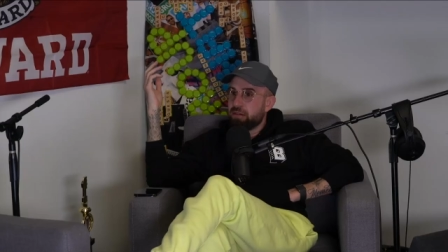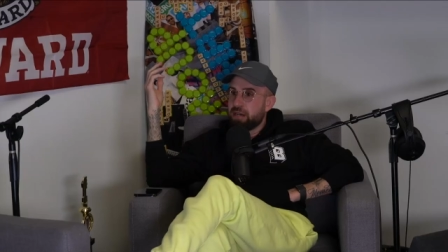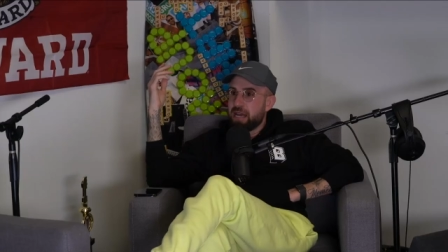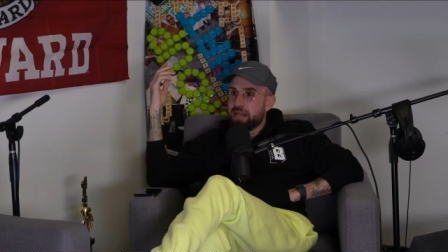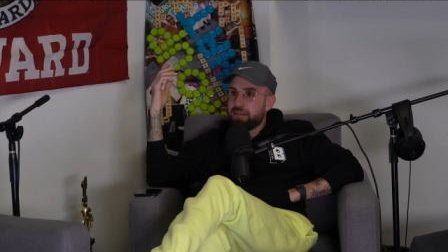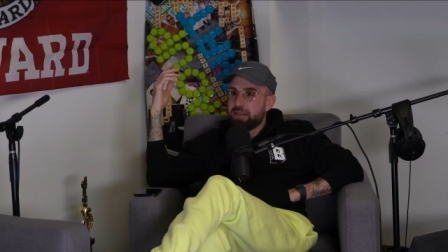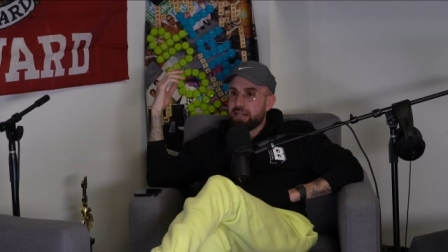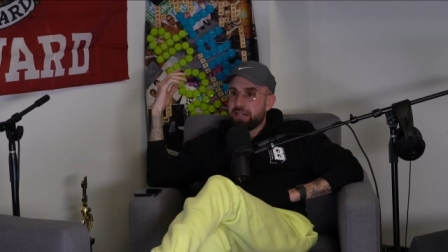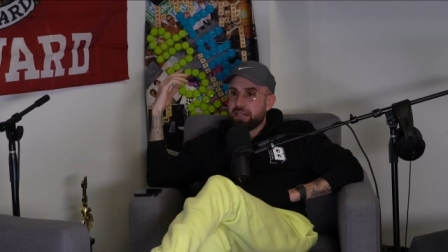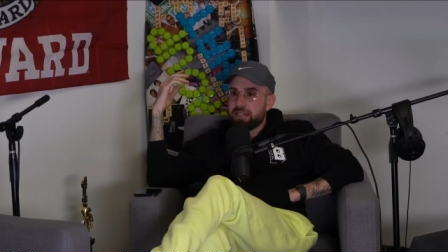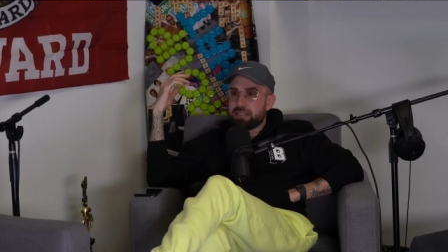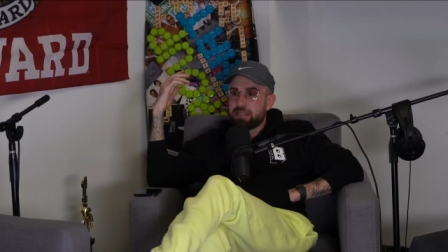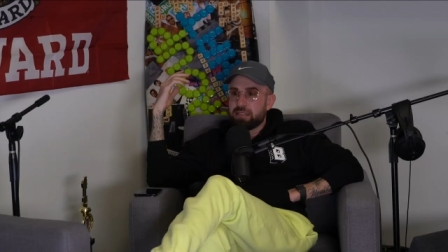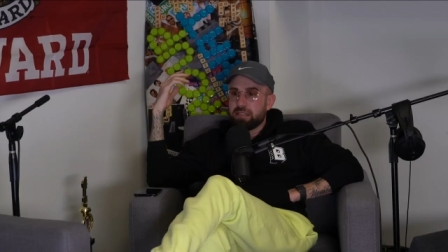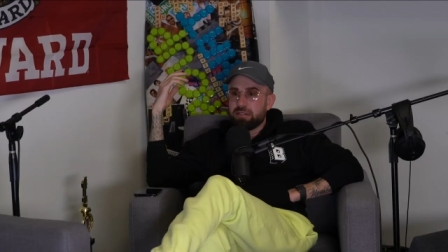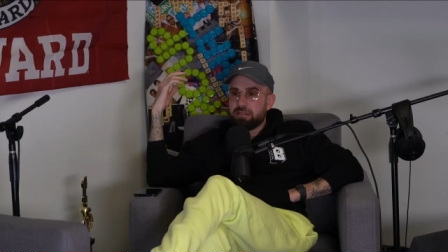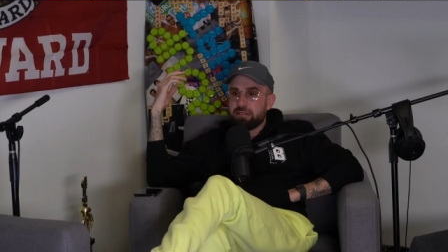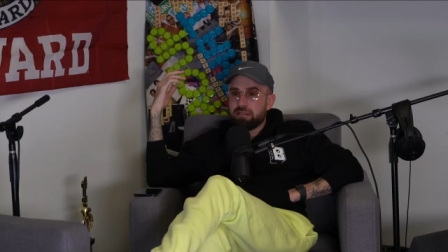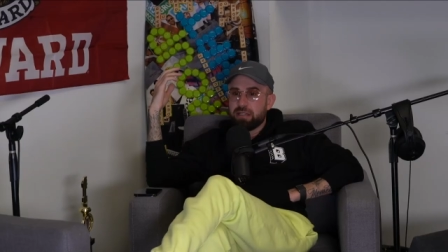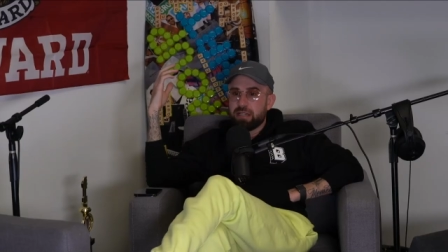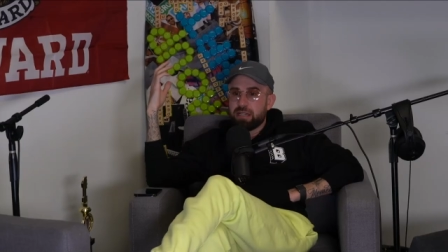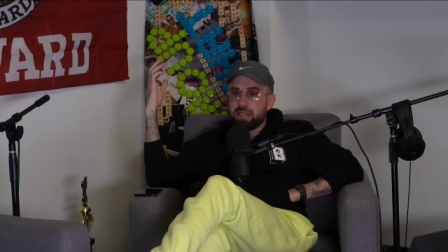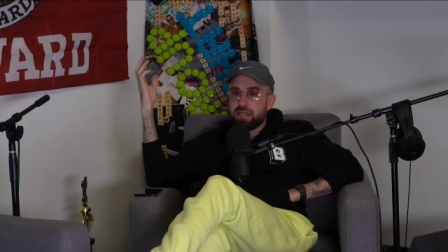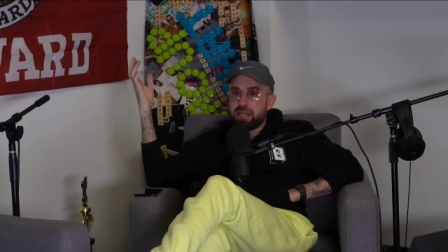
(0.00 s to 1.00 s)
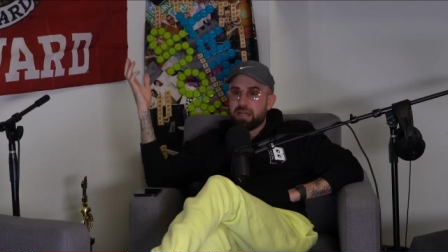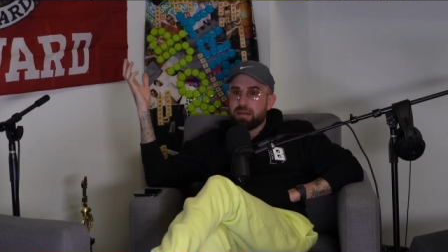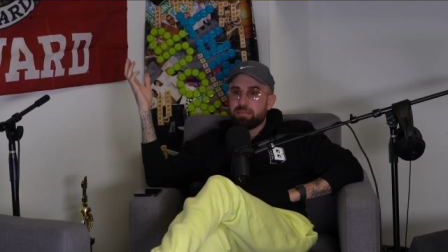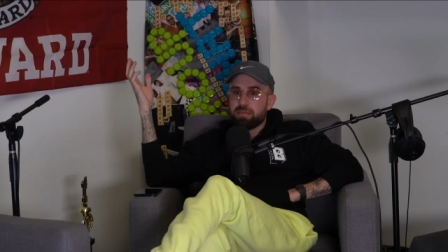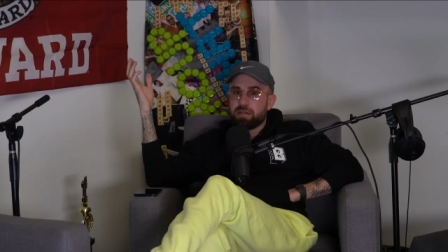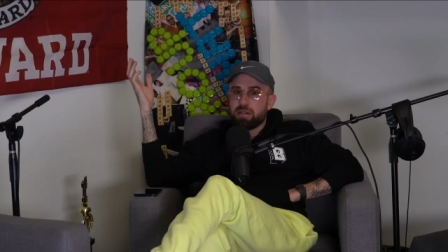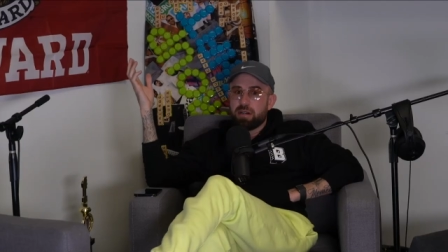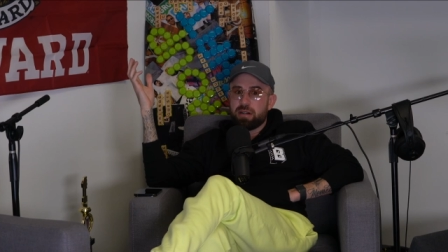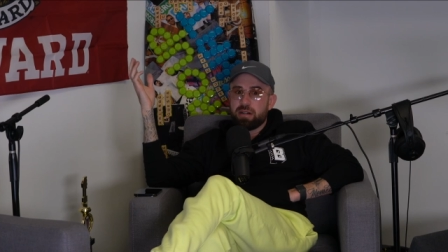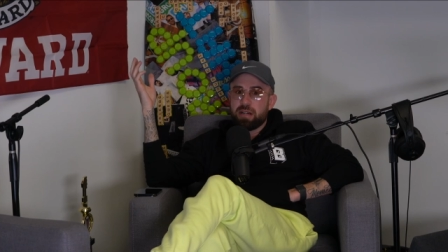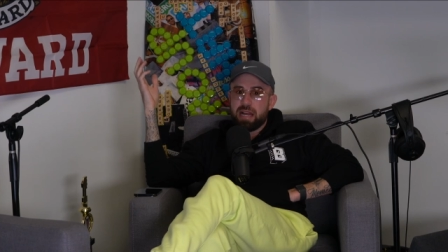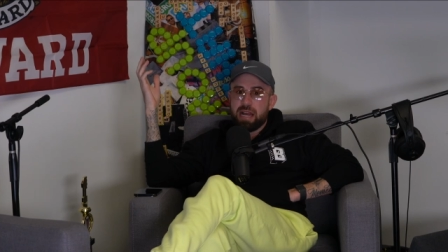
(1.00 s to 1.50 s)
And then it's literally Kim
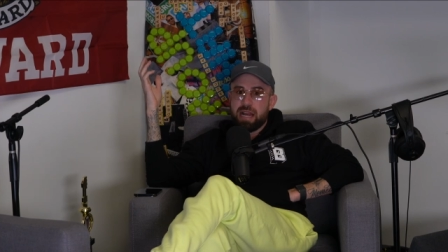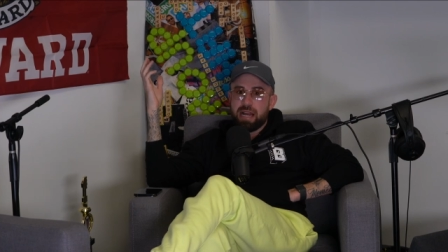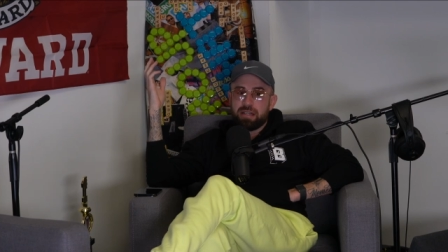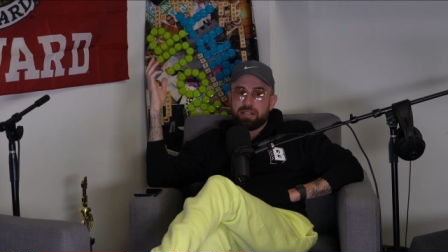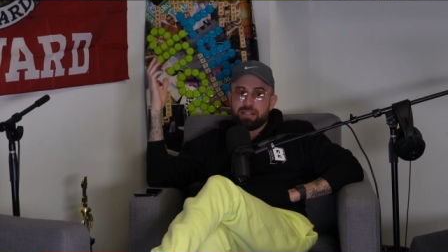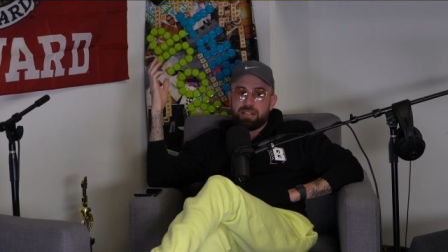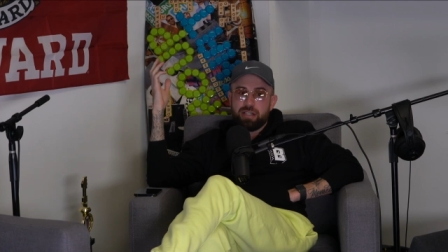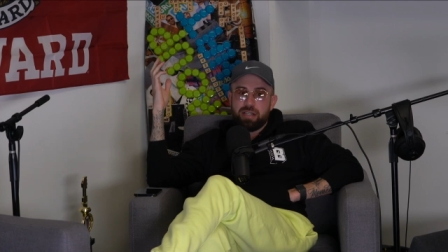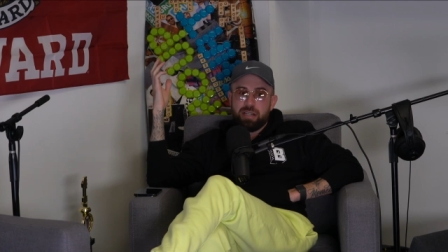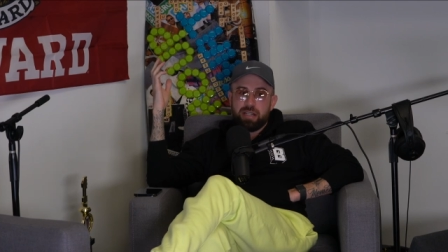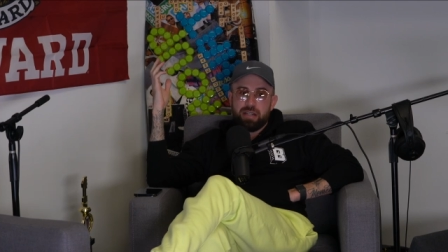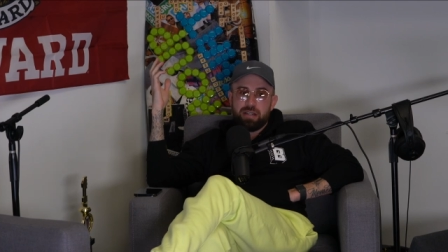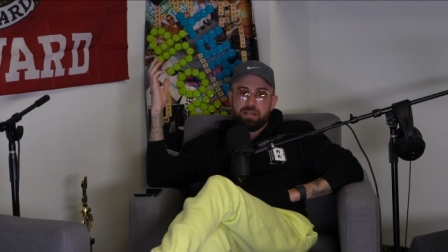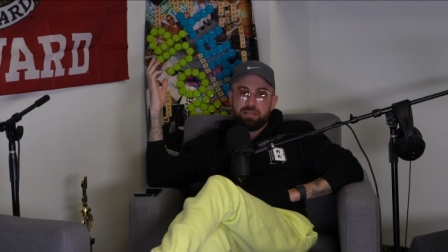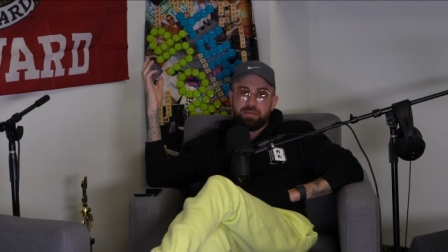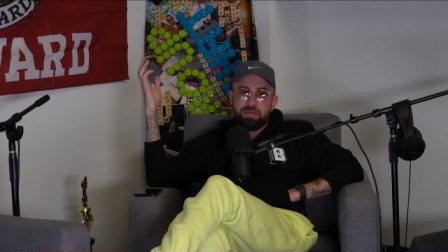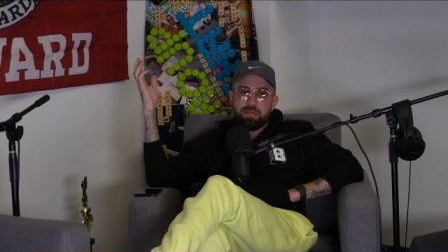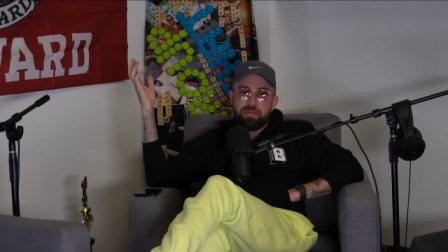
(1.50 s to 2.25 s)
Kardashian,